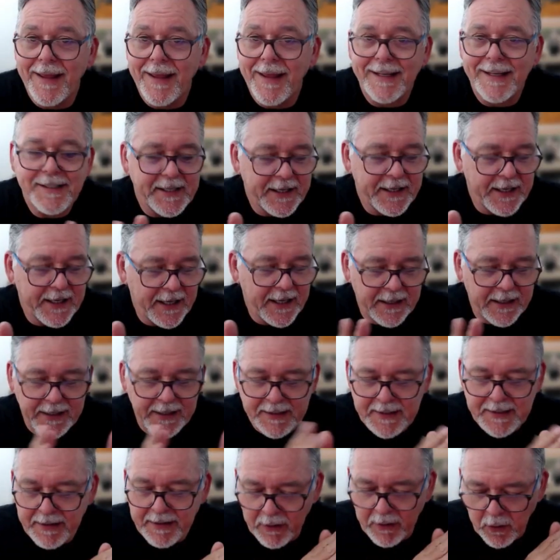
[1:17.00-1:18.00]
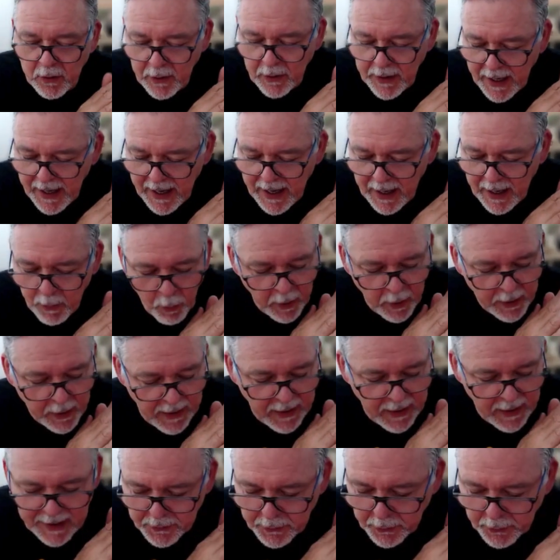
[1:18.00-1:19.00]
dig in. Let's have a look at what
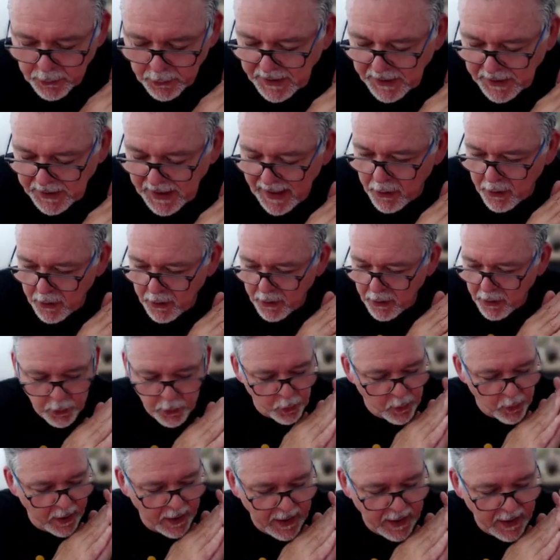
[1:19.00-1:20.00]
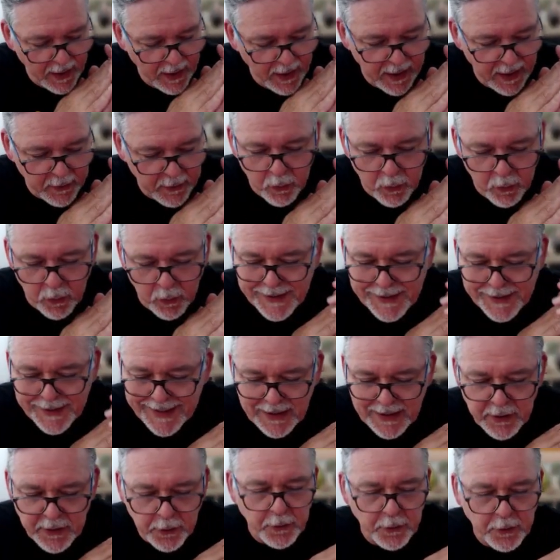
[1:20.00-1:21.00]
Classtools can do. You will see
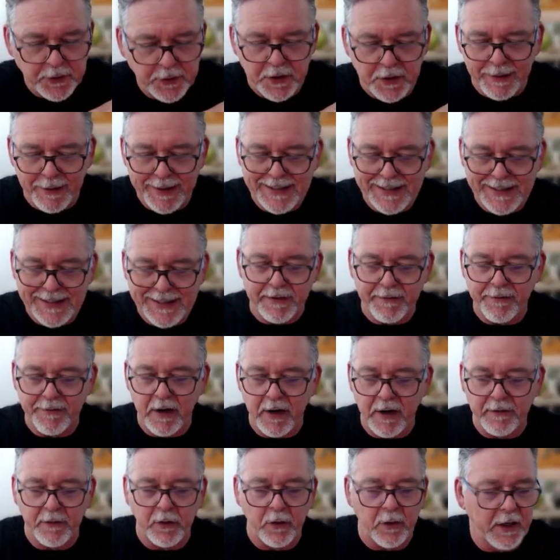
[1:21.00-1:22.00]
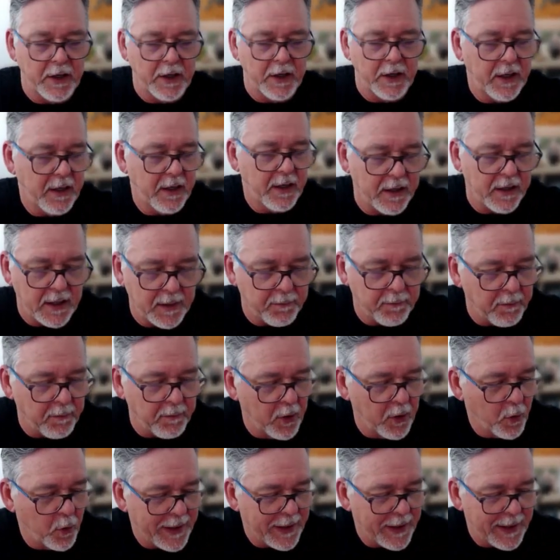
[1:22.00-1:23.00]
two screens in front of you here. The
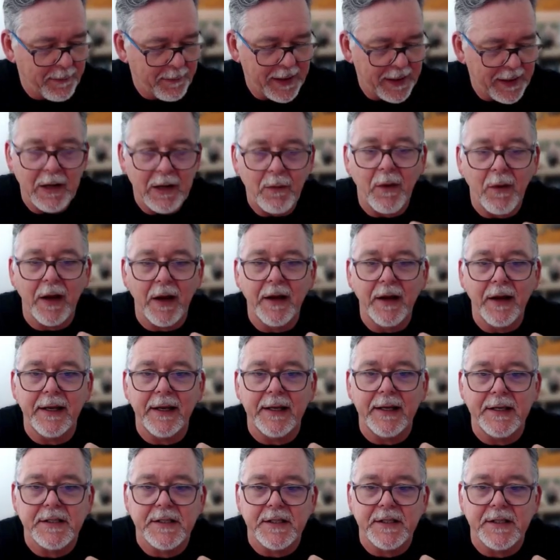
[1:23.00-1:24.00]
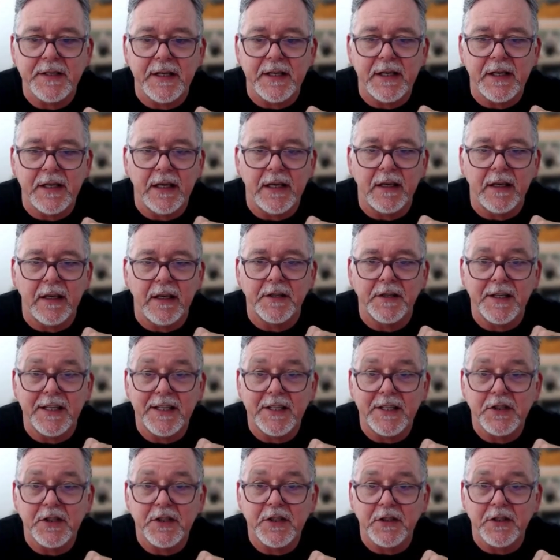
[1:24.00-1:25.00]
bluey pinky one is the
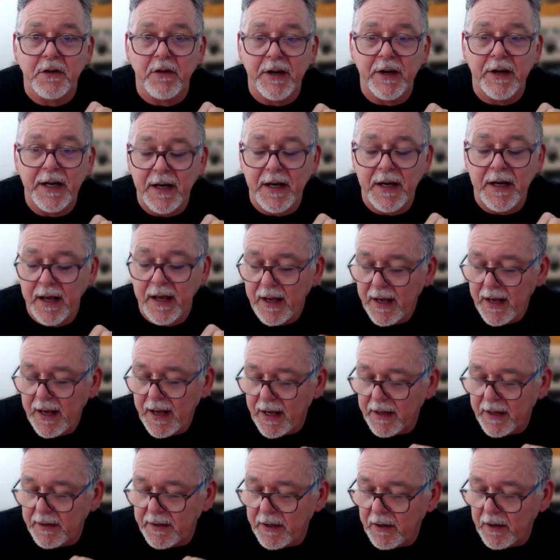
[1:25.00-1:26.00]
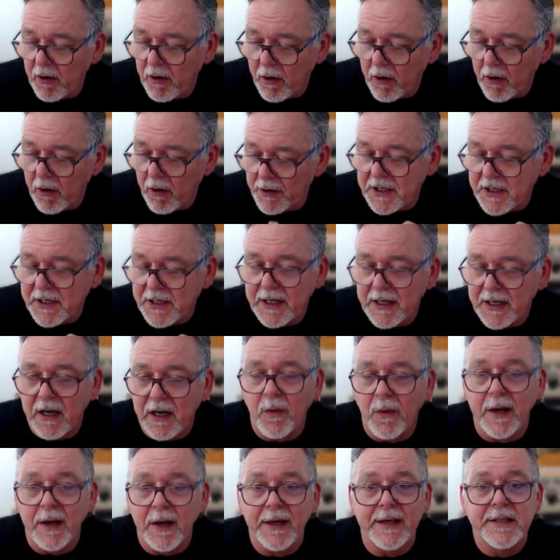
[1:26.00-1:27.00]
teacher's screen, and the orangey yellow
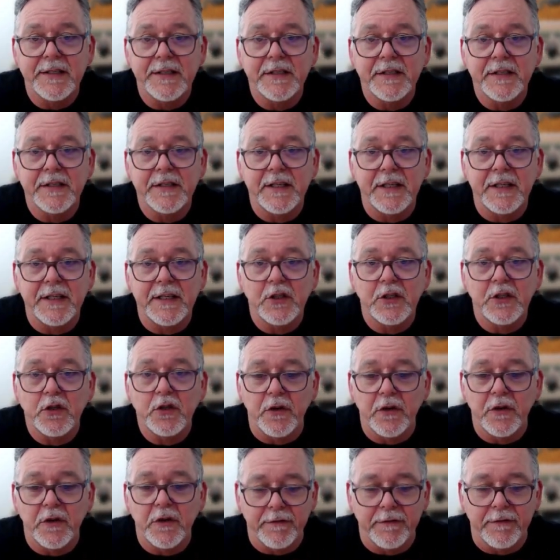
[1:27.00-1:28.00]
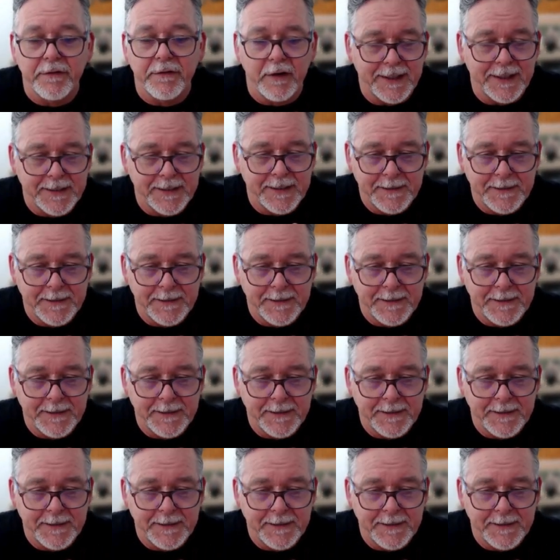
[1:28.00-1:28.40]
one is the student device.